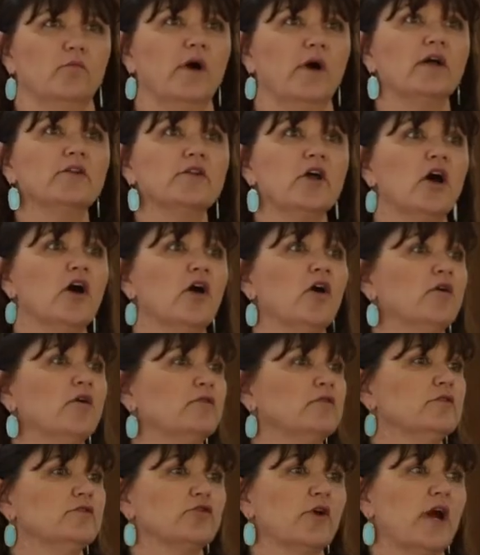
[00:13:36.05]

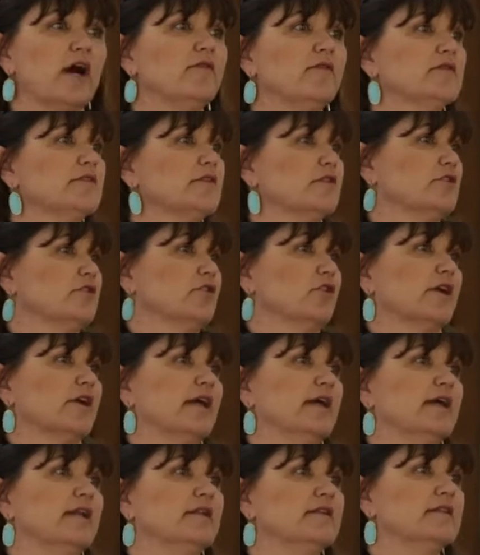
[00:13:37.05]
well-known, travels the
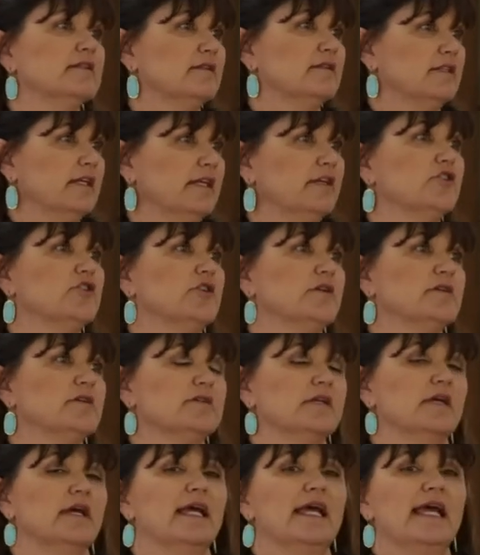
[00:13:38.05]
circuit and
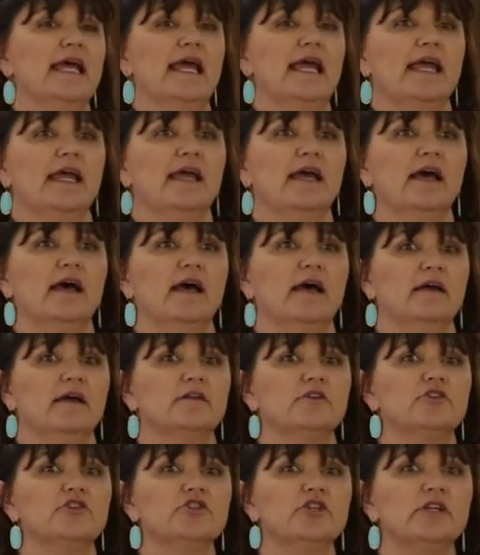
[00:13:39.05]
teaches,
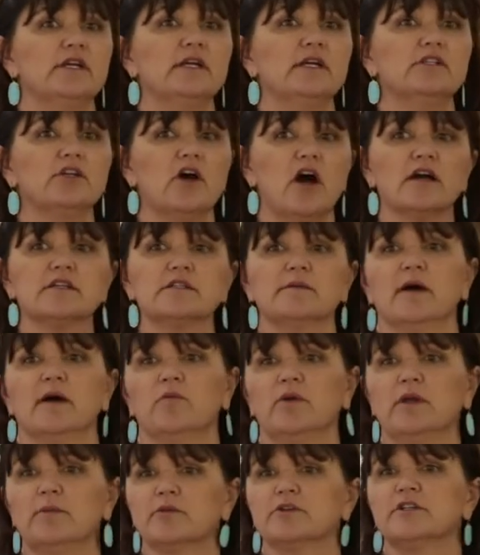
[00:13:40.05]
and she talks
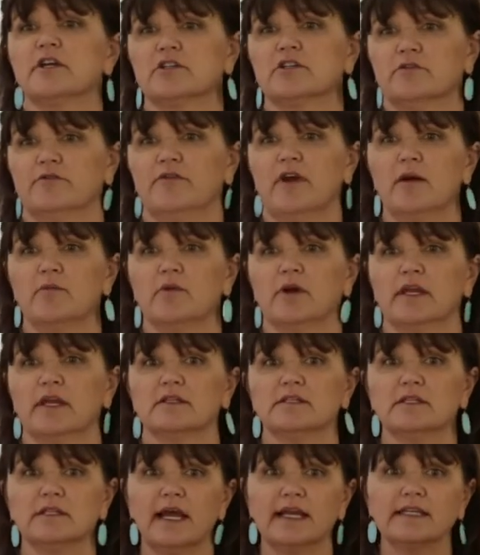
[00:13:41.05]
about weed protection fabric.
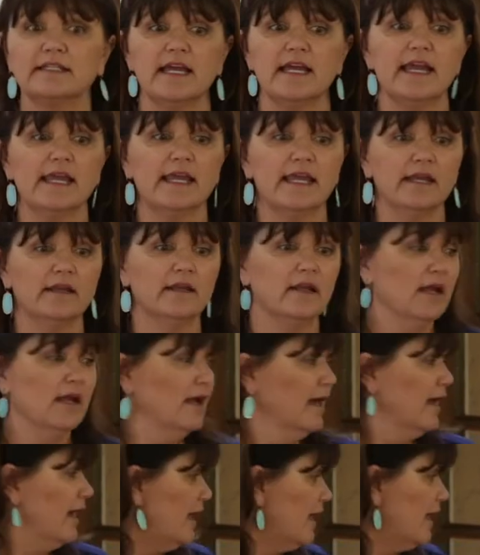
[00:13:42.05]
It's like taking
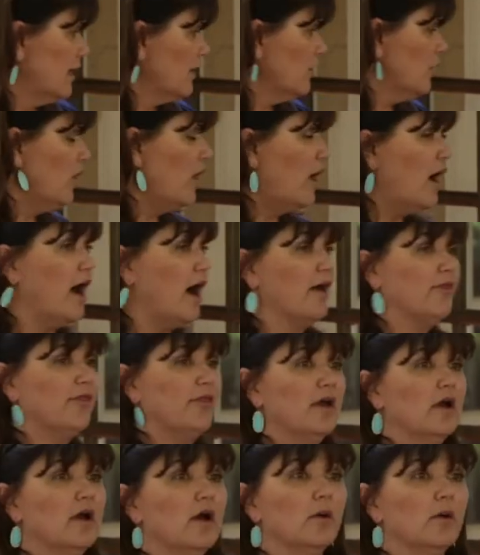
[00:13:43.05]
a cloth,
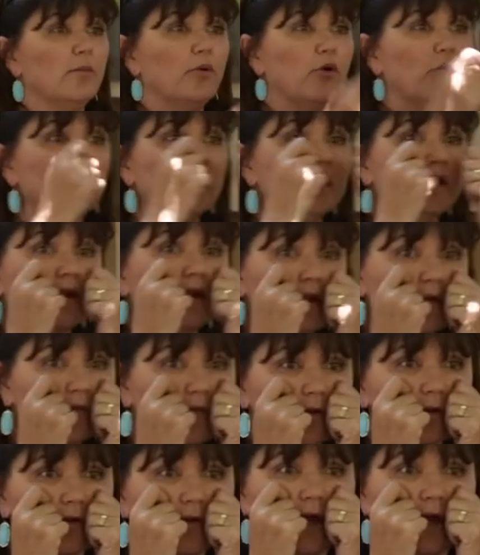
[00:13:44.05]
putting it over
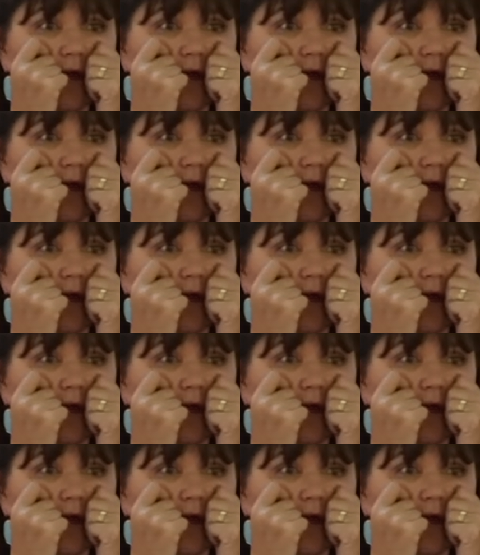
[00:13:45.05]
your